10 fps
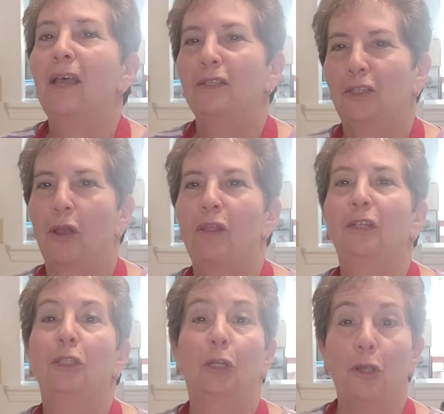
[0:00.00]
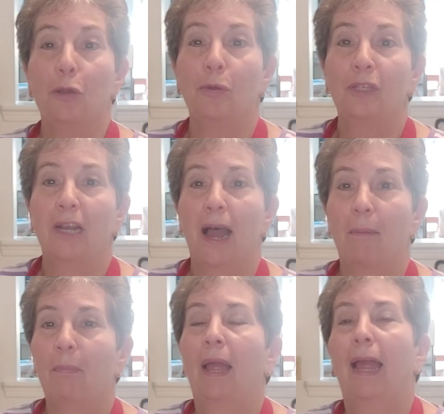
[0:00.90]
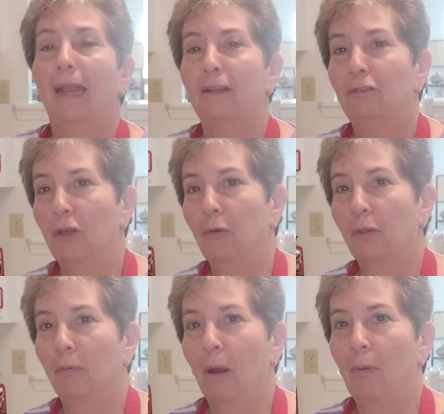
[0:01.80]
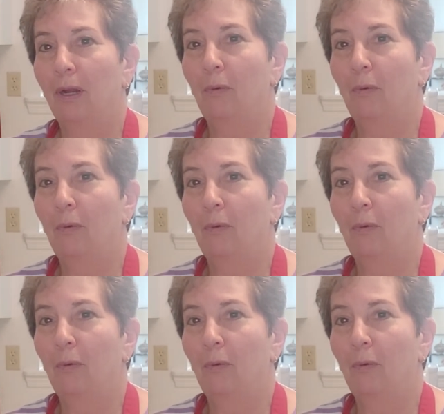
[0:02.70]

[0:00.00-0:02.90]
so that you use it up and don't throw it